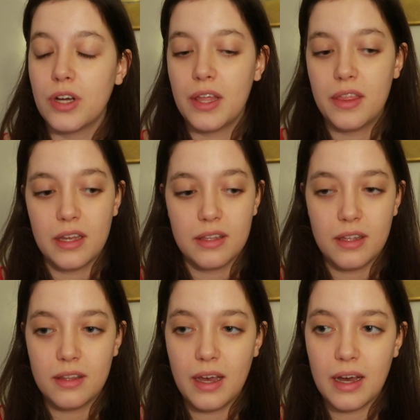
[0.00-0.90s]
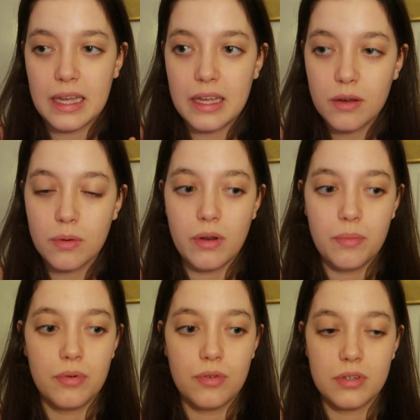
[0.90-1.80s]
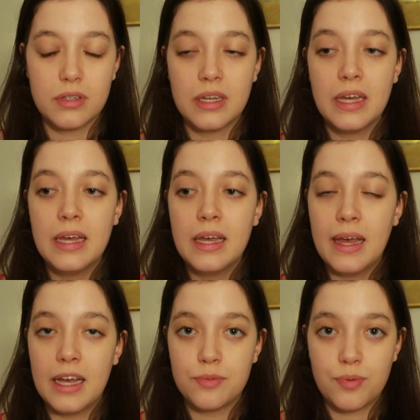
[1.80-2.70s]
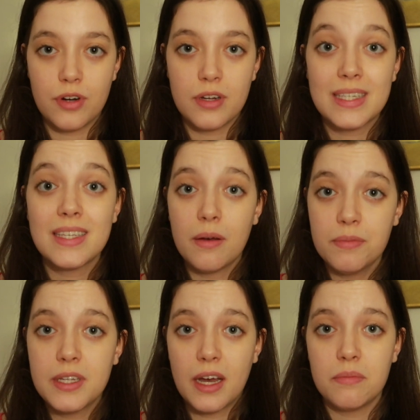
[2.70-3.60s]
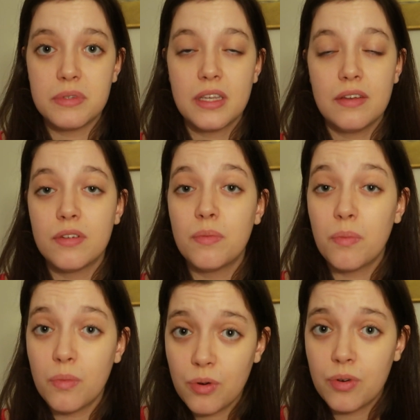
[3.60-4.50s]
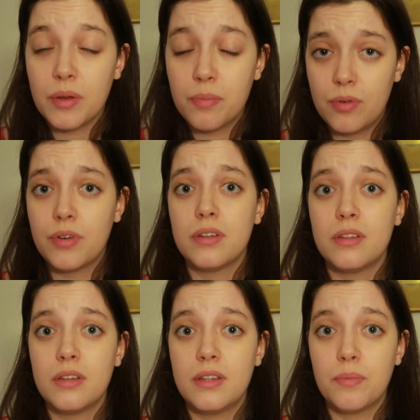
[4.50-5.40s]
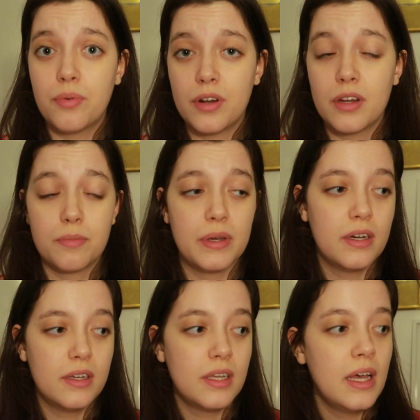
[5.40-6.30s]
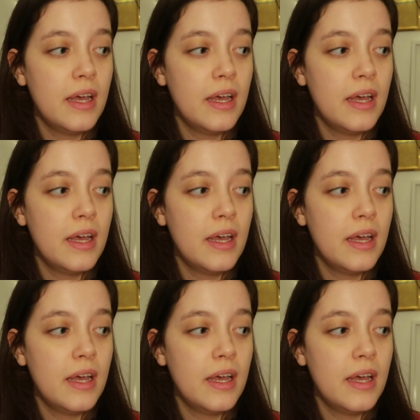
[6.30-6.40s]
I think that they are equally important as product, sometimes even more important than product, because